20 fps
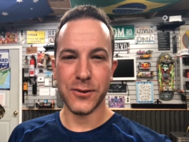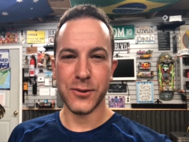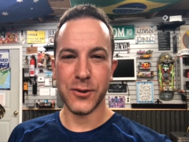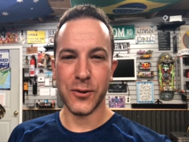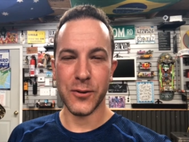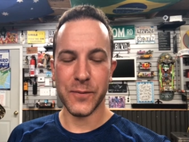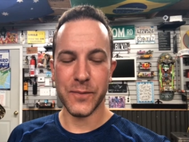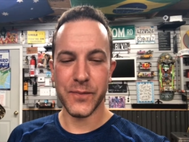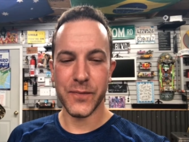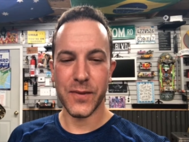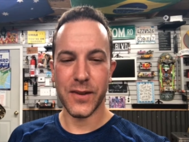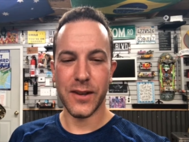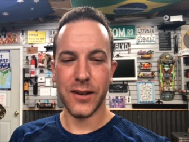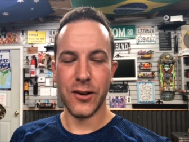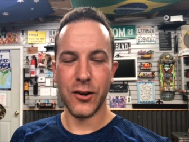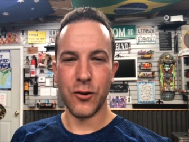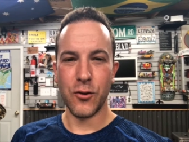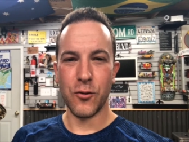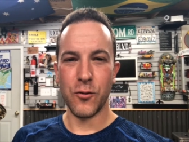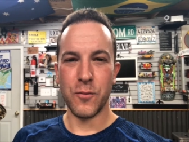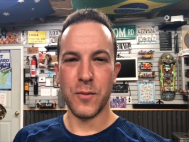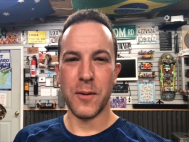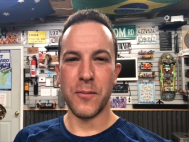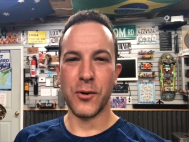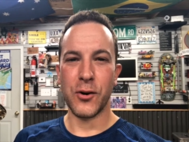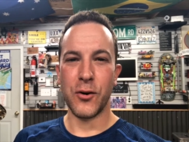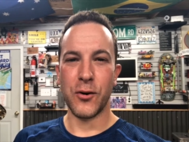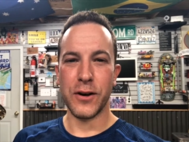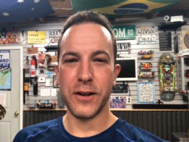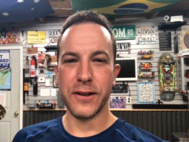So
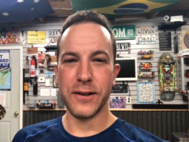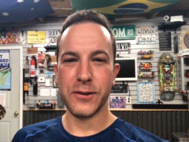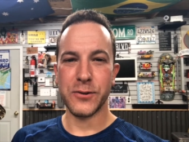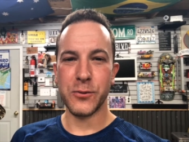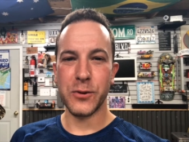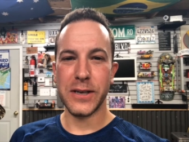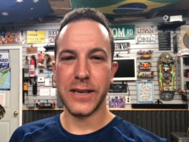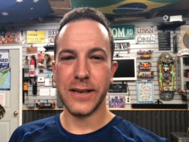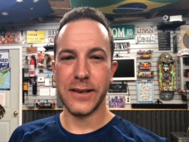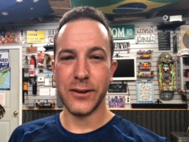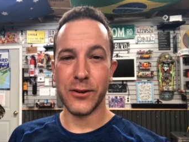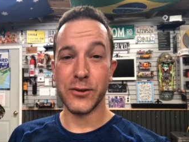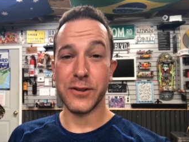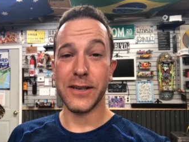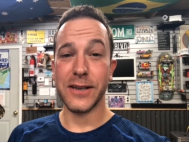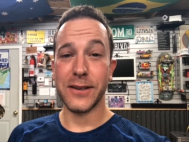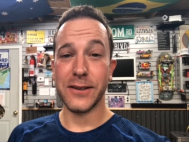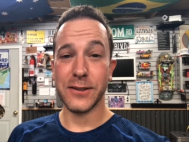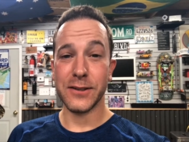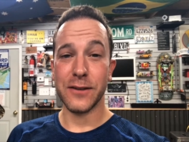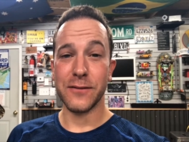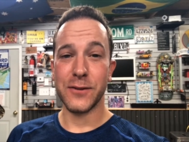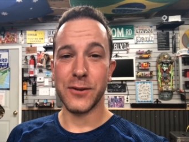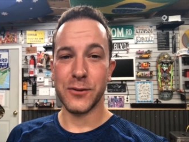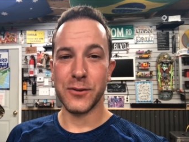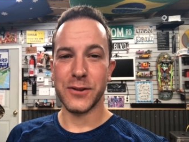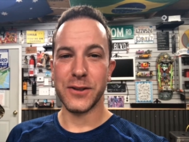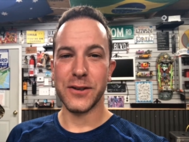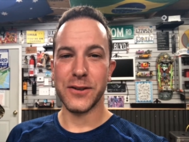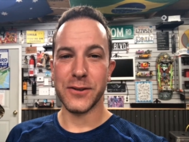remember going in this weekend, don't take yourself
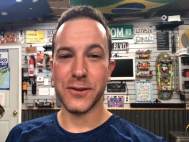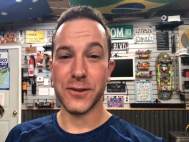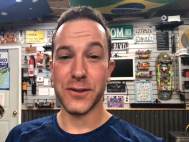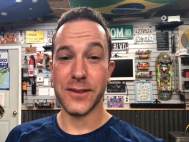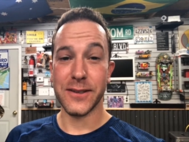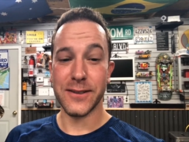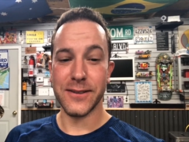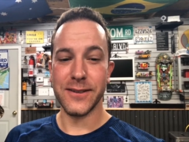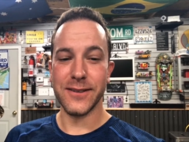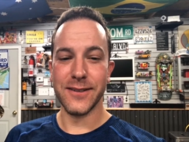too seriously.